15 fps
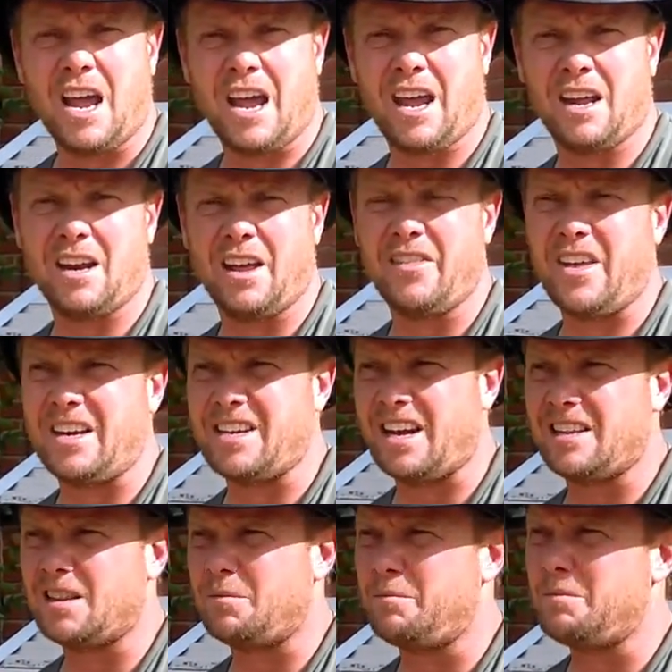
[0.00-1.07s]
and they
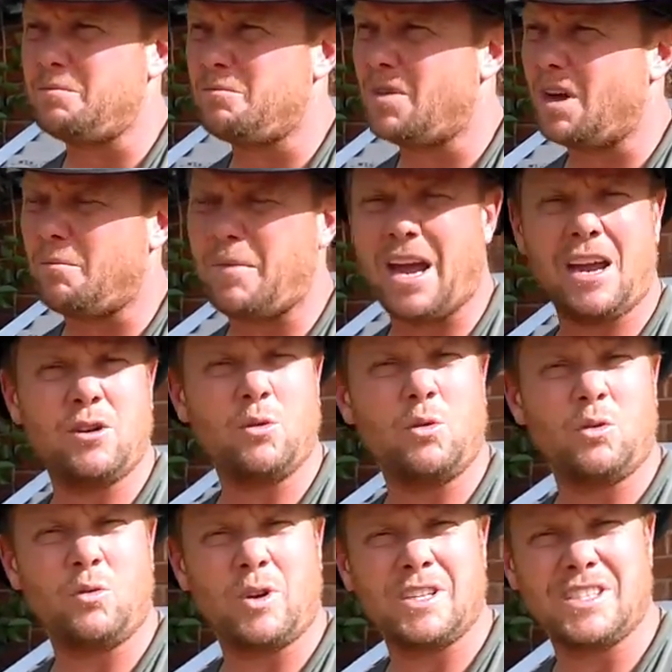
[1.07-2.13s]
take the, the
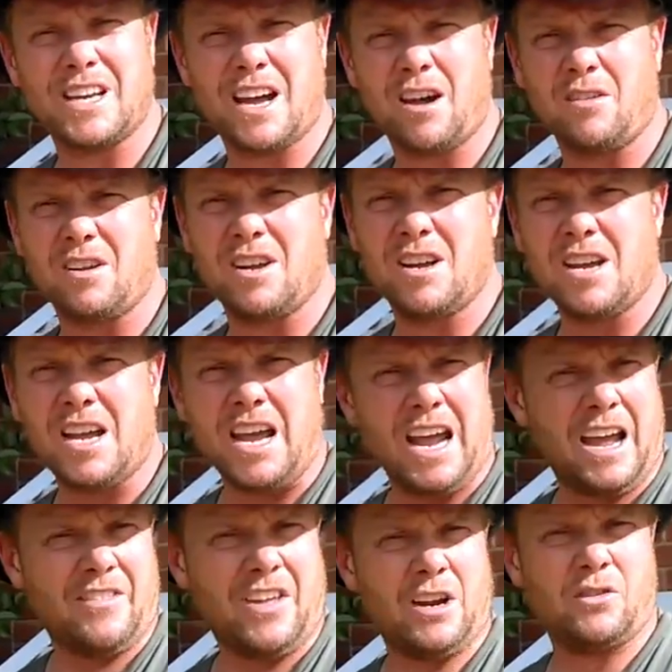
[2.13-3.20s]
manual ones out,
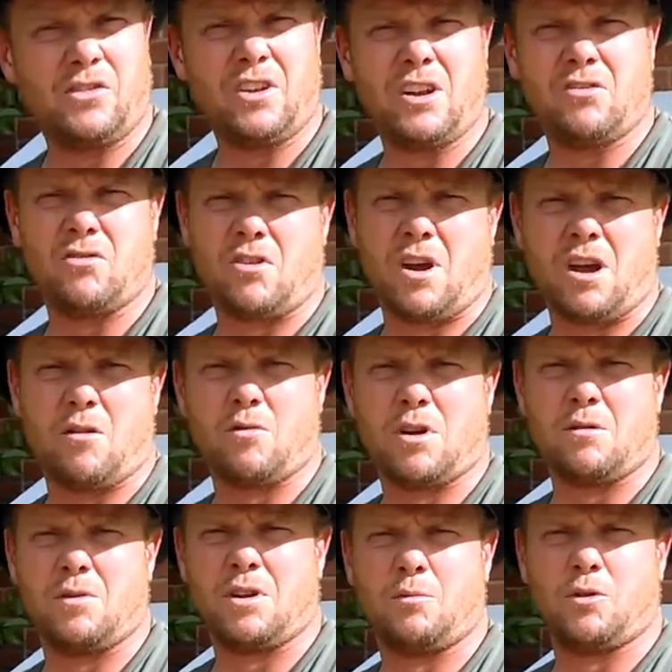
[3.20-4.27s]
and they don't say, yeah, we're
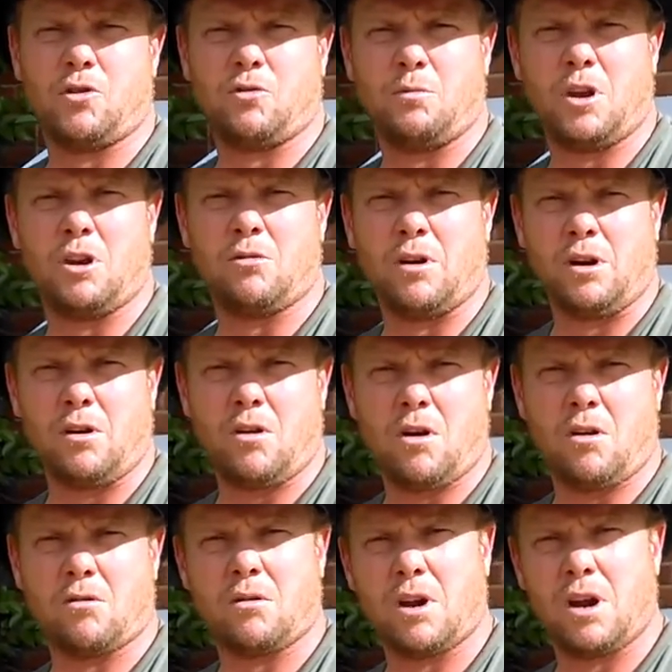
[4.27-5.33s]
coming to put your meter in.
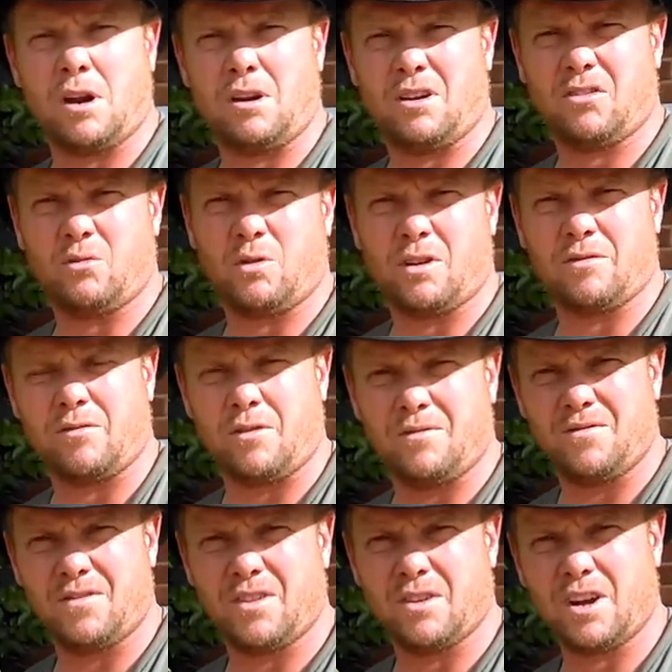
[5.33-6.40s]
Oh, great, that's wonderful,
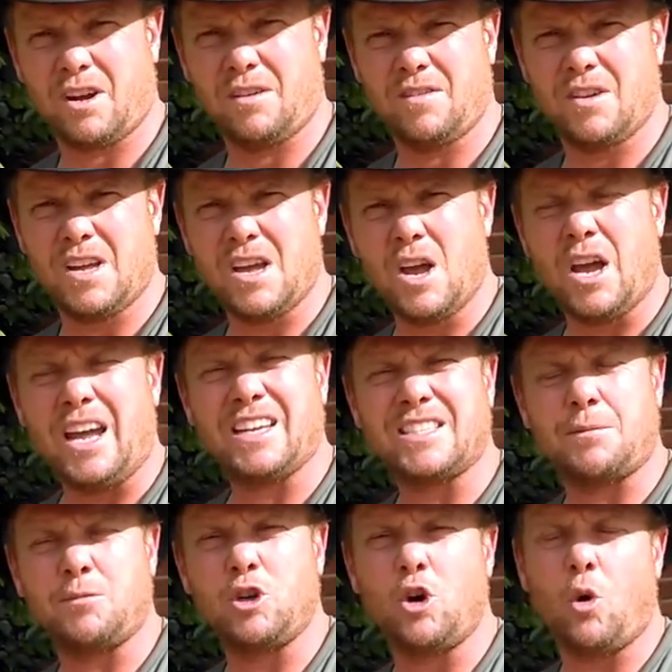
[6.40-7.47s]
okay?
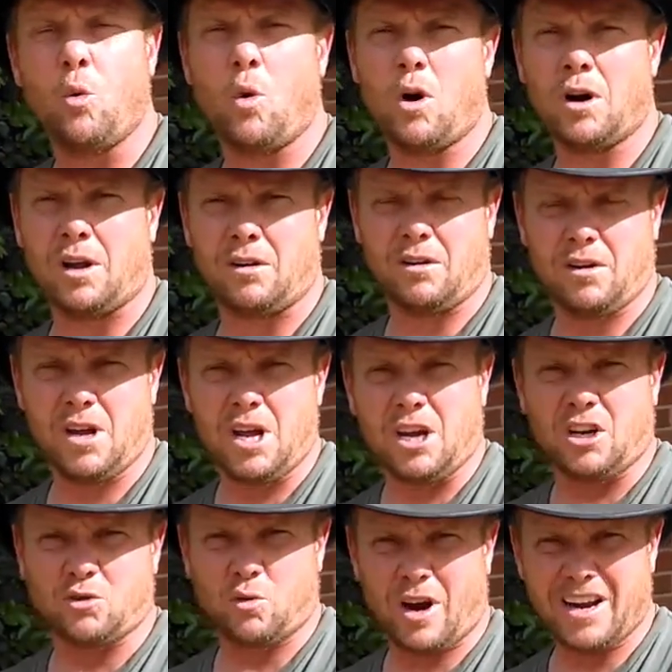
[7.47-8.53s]
Except you don't want it,
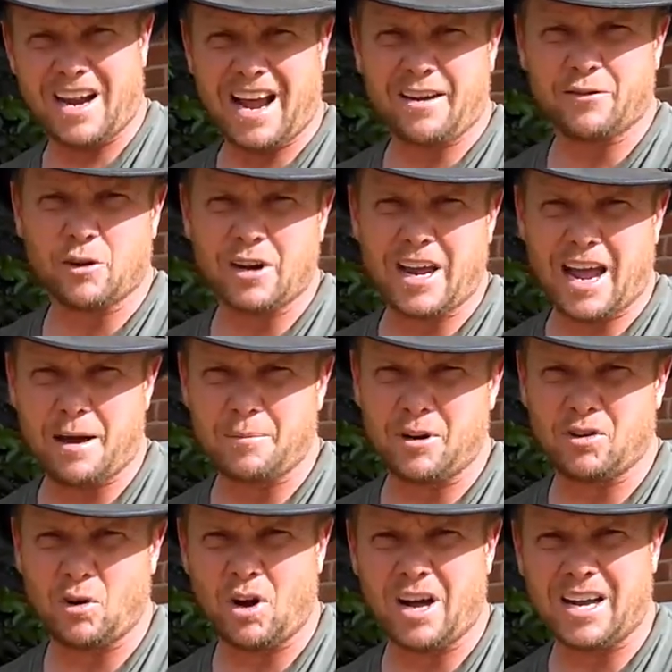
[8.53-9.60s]
because right after it
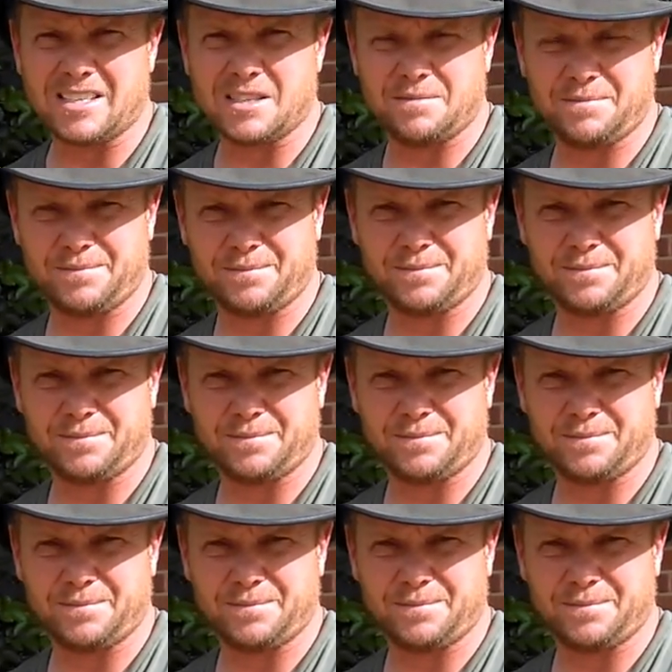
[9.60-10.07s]
happened to us,